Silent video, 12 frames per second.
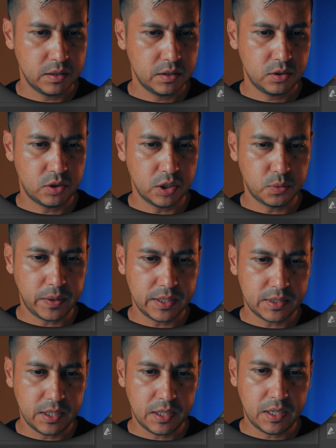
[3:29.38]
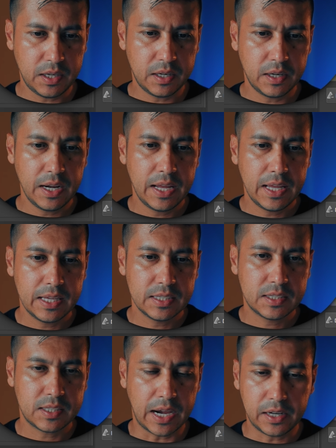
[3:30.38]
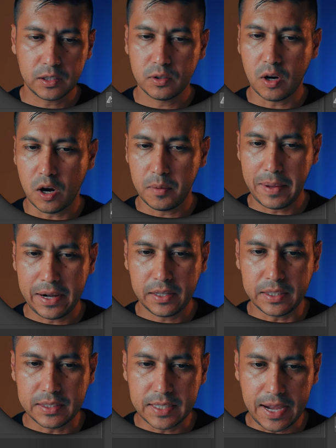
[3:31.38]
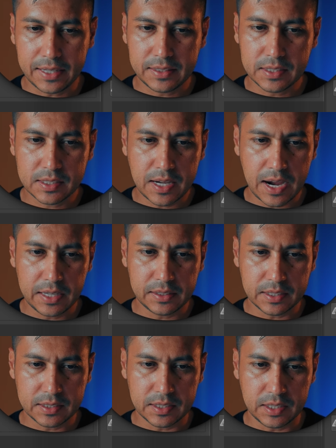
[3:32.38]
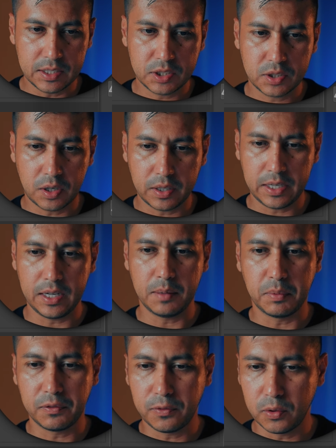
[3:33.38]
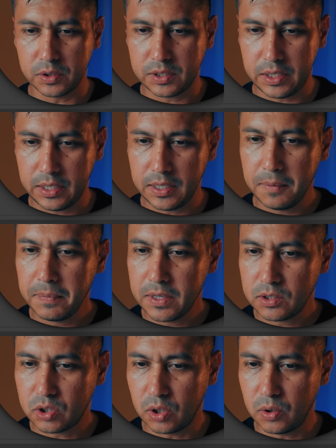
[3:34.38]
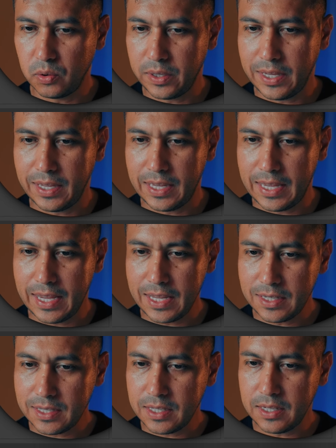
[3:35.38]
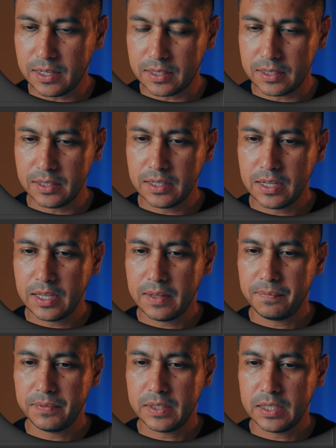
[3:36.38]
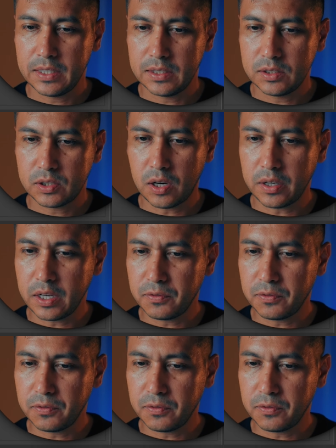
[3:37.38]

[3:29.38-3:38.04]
So as we can see here, Cyclone automatically tagged this guy. This is target number 14. So in here, target